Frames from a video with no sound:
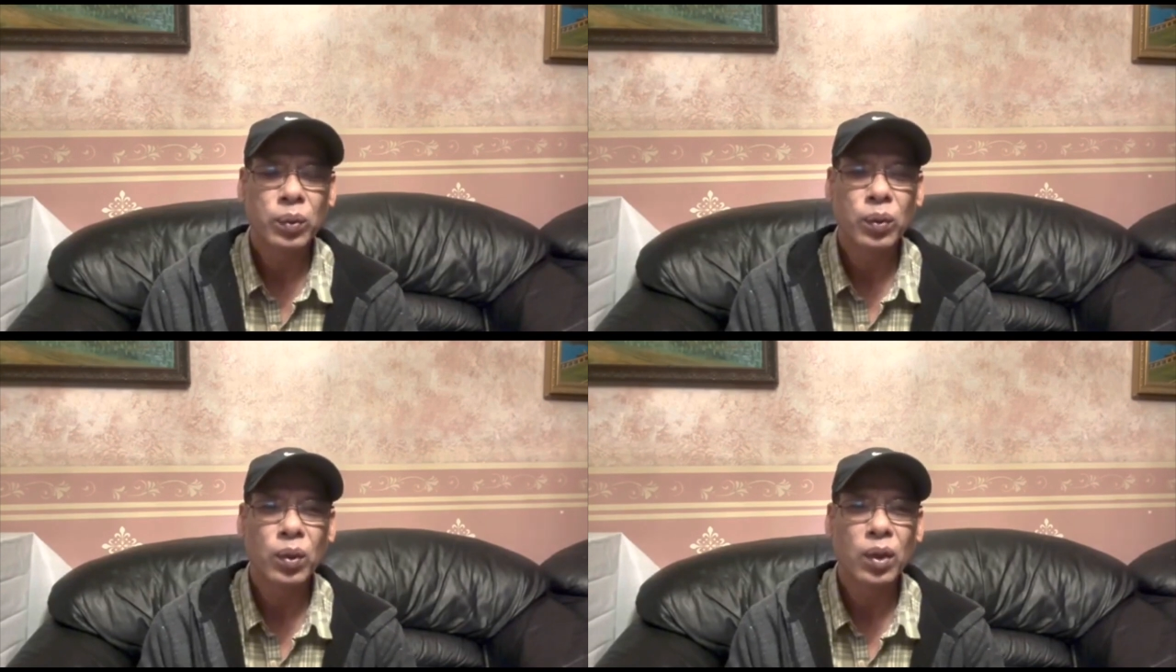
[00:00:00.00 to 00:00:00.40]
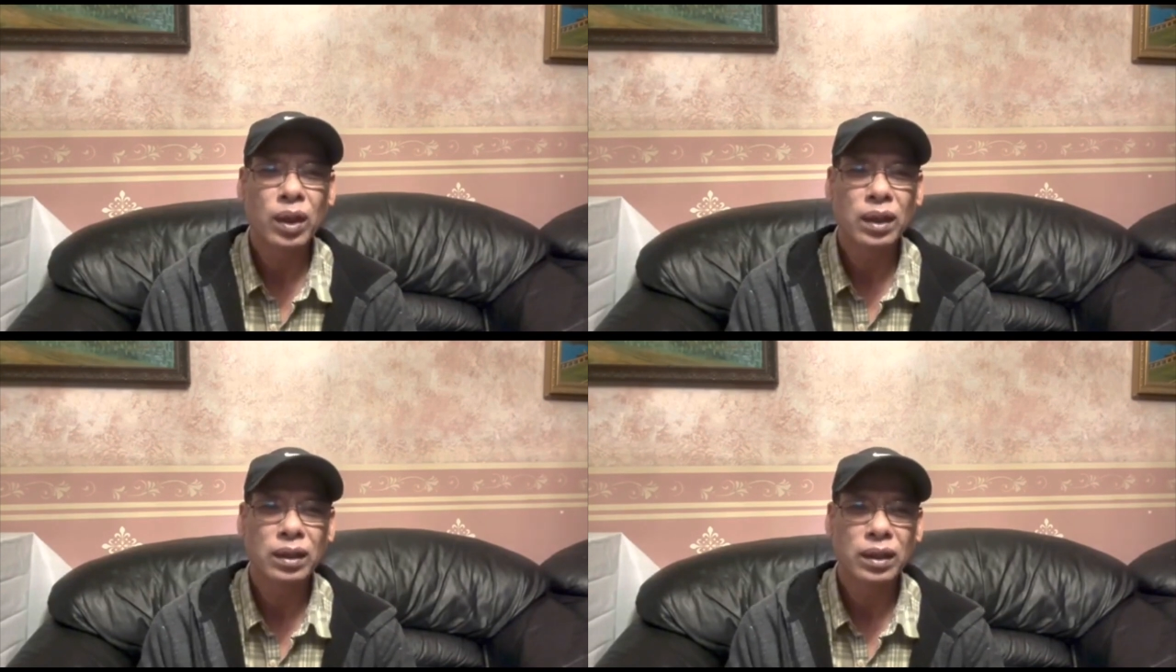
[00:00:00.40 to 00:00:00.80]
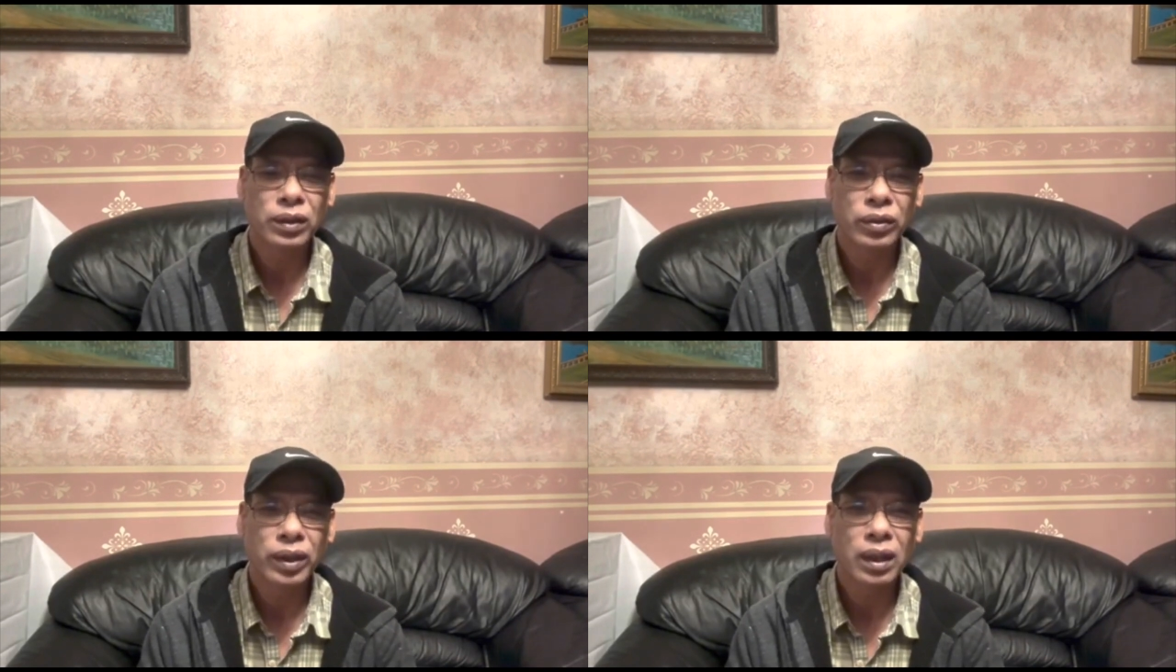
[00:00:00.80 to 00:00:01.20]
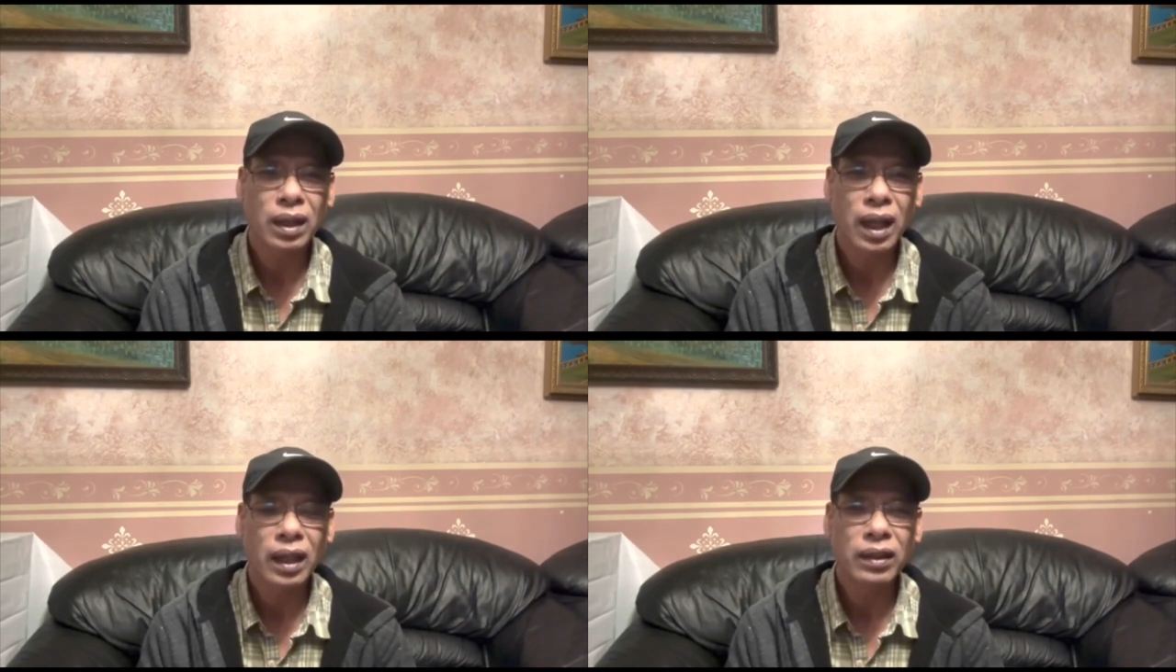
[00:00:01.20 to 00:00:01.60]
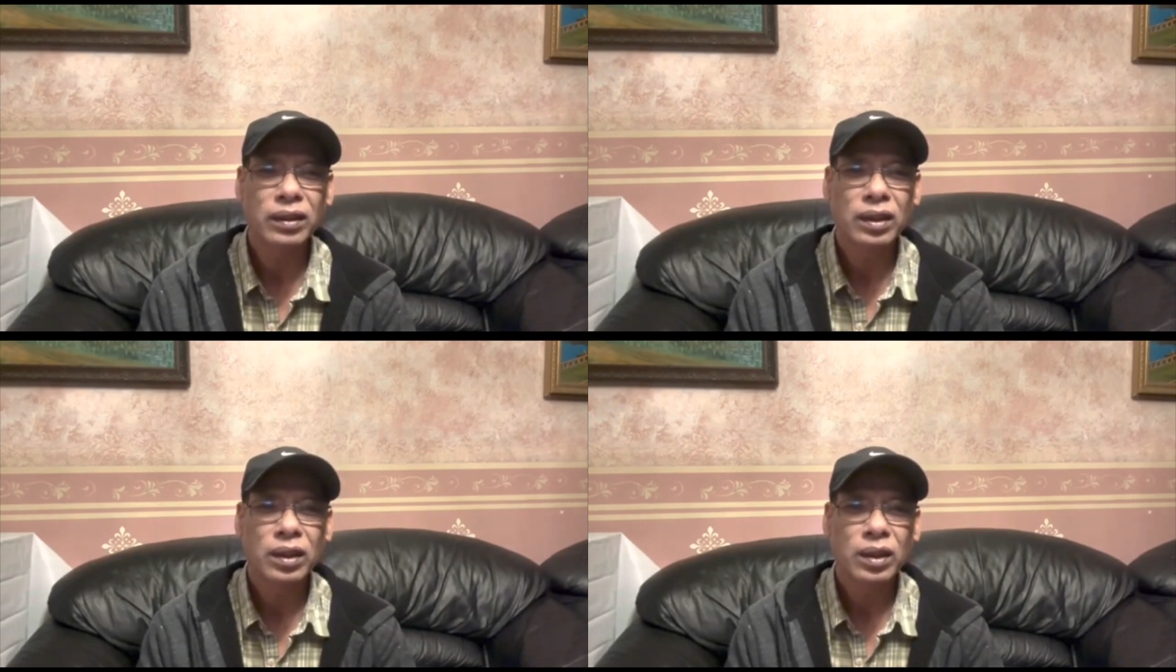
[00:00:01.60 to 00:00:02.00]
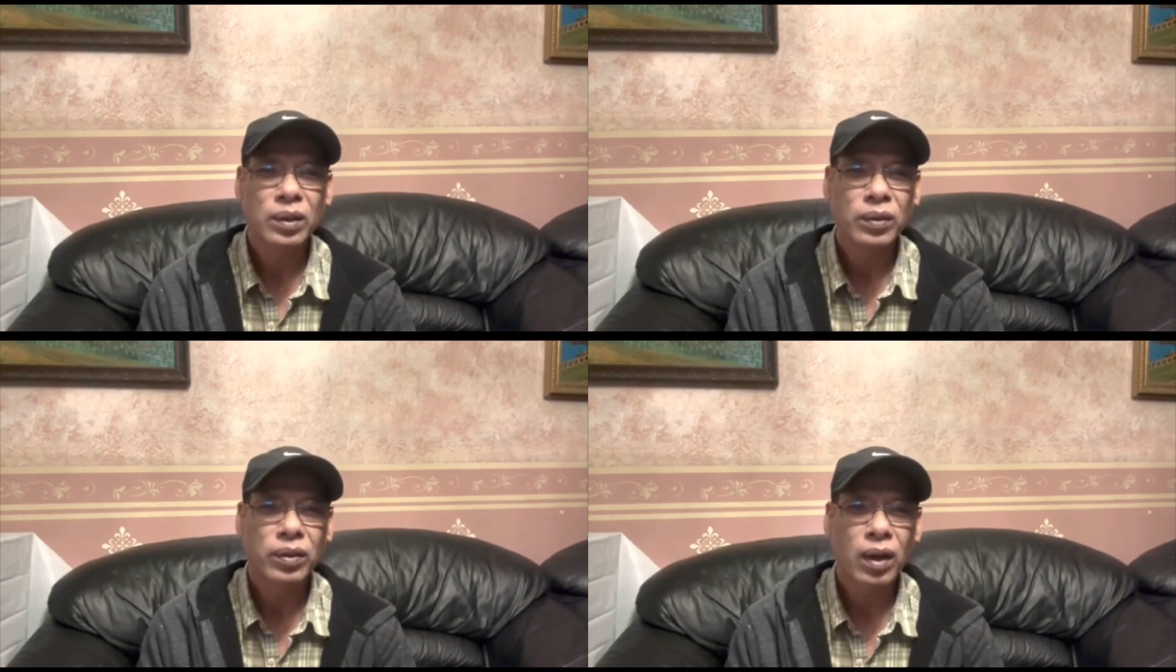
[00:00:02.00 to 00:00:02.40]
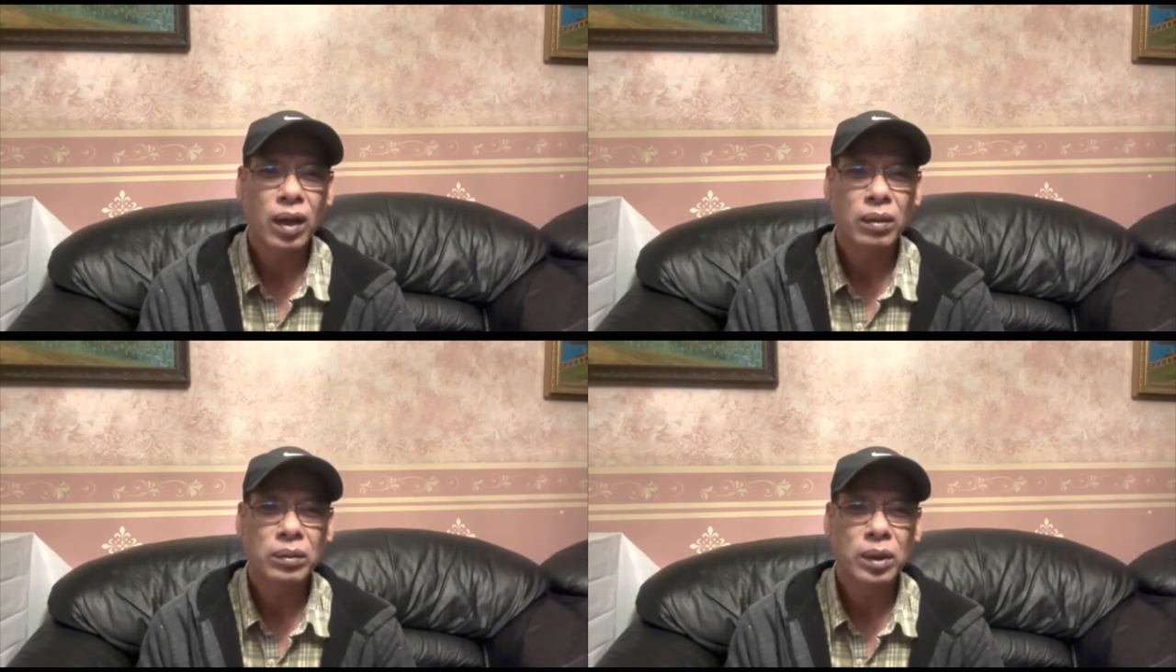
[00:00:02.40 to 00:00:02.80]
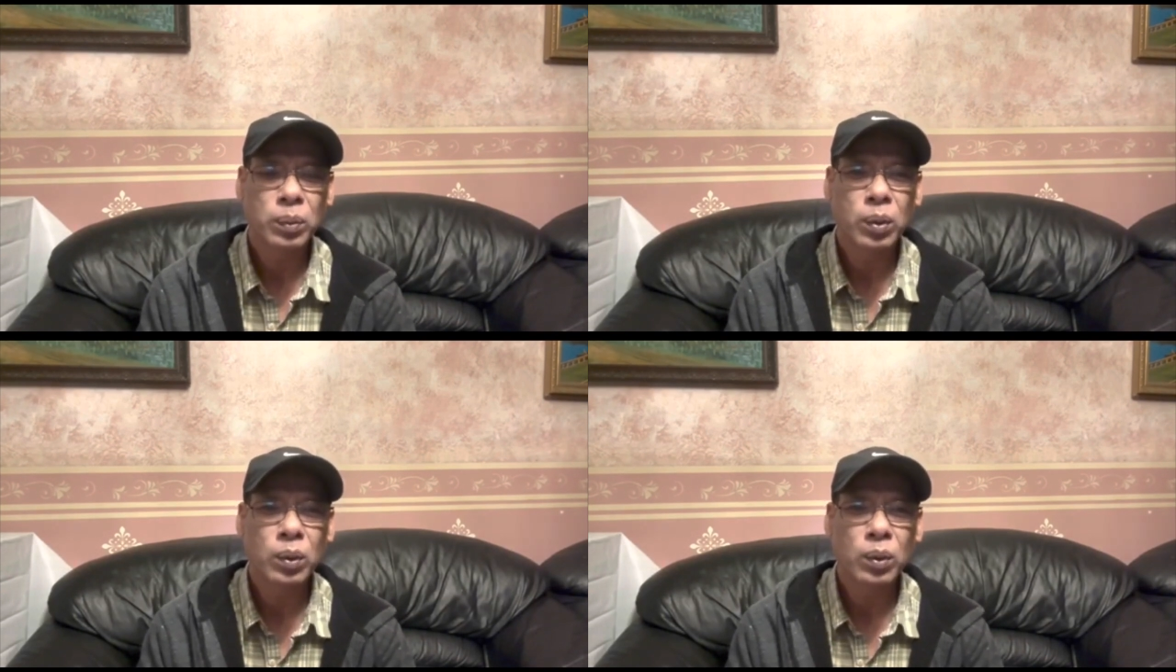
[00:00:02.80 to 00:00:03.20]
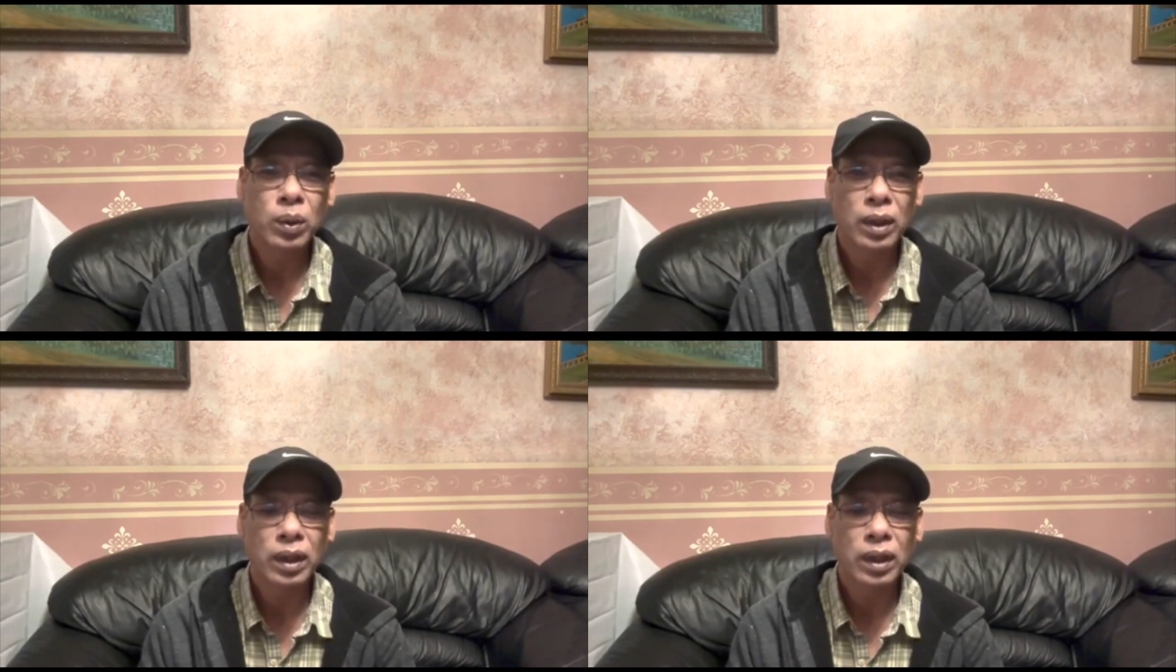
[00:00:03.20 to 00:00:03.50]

for the real life from the poor